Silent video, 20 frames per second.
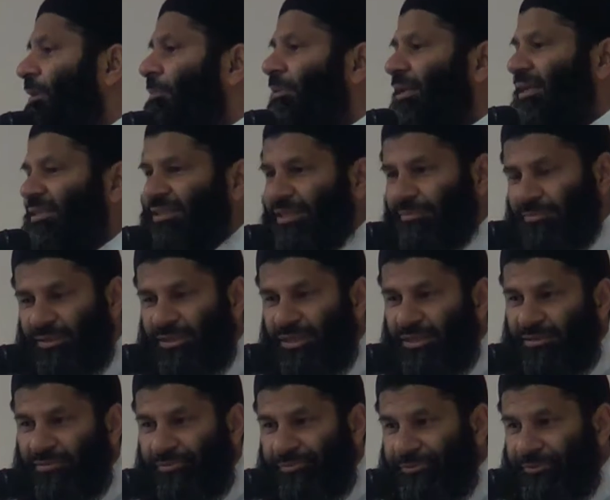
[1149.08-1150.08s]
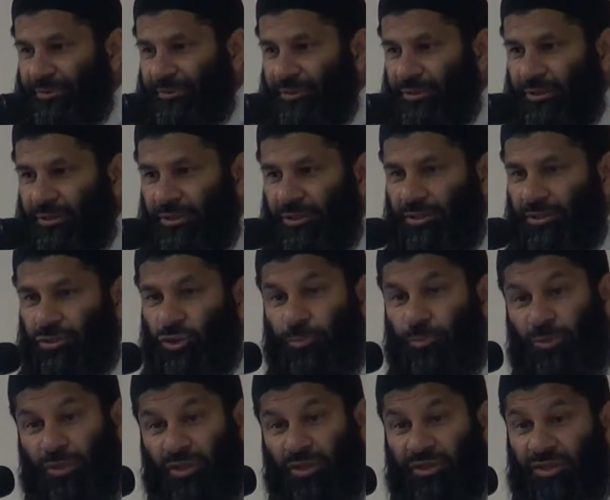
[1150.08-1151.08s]
people accepting it. So
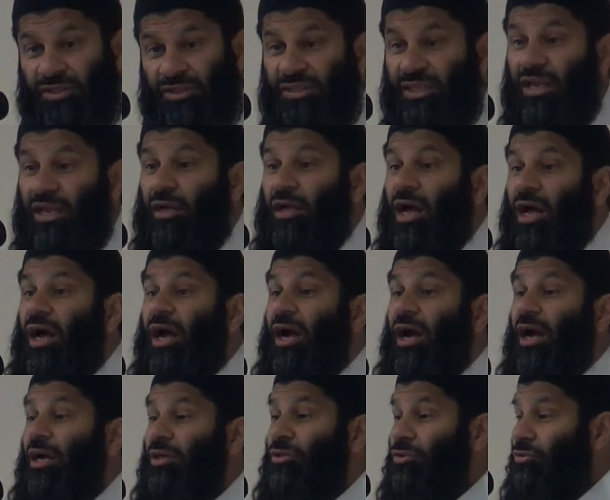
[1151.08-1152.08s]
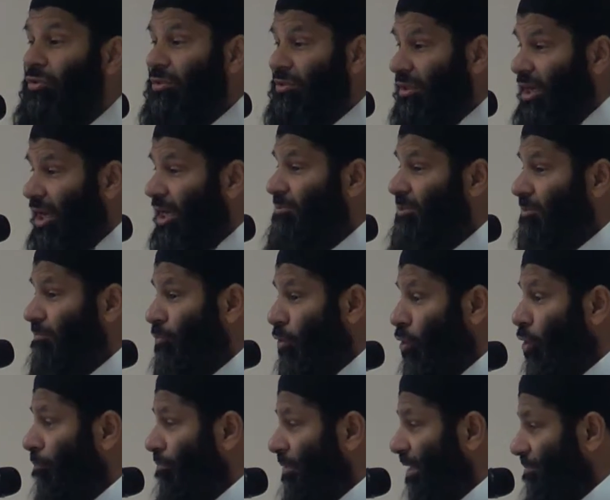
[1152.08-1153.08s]
he said 100 times
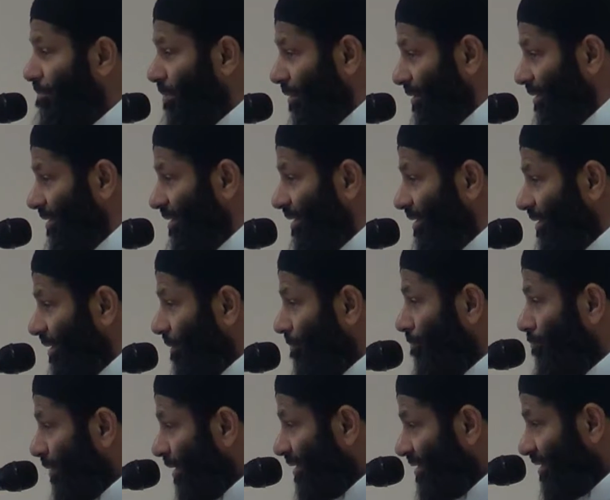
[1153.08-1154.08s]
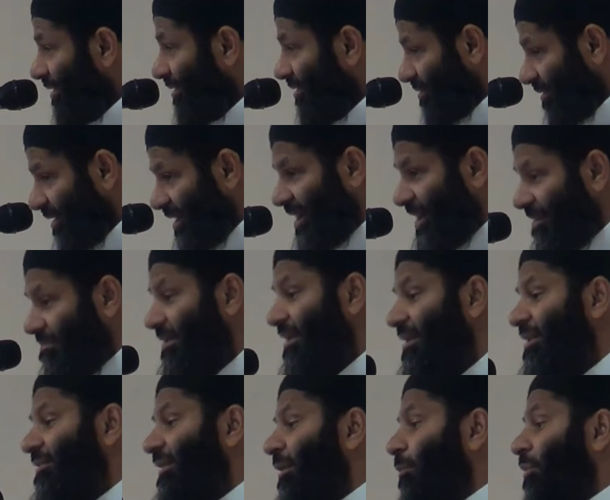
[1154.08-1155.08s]
more people embraced Islam
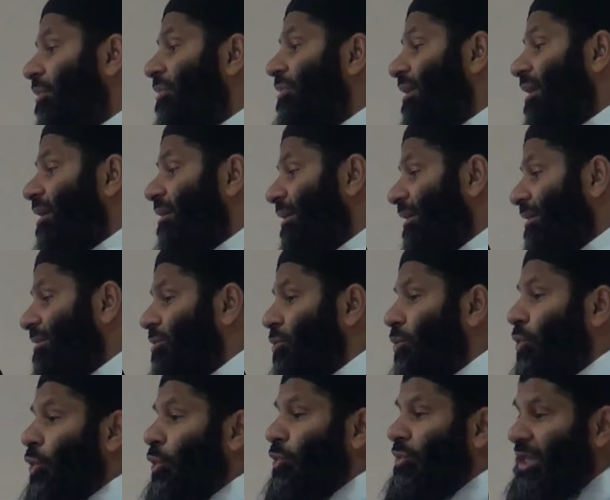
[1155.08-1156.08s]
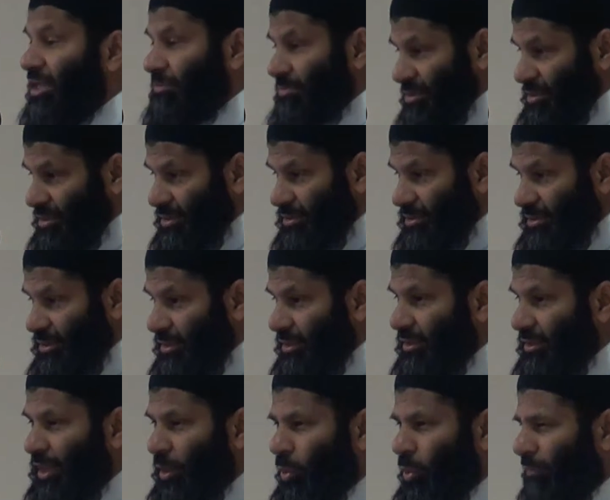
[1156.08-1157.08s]
than were there in Sulh
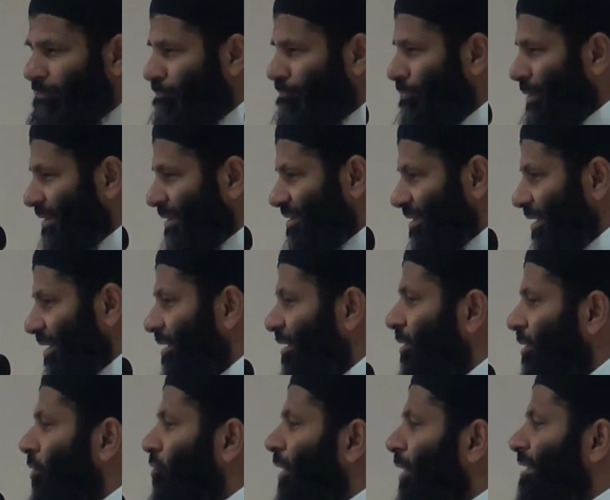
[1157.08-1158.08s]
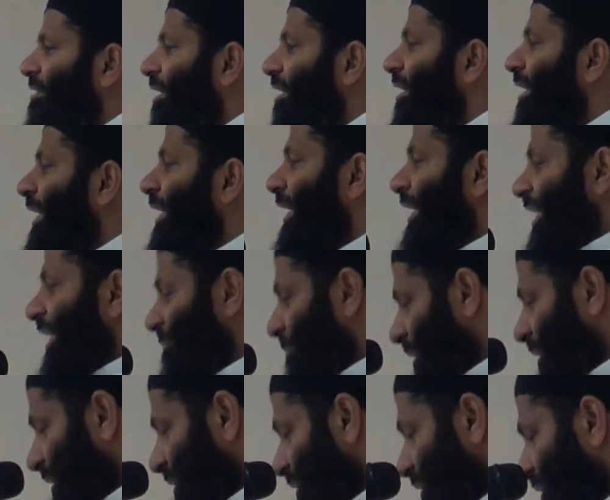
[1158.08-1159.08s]
Hudaybiyah. Now what better, greater
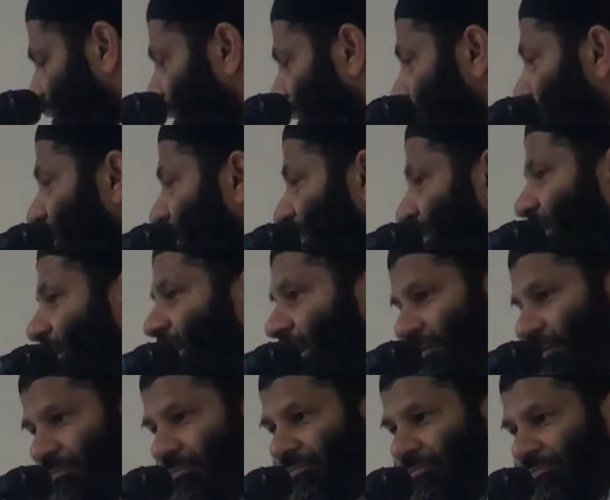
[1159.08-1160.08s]
hikmah can you get than that?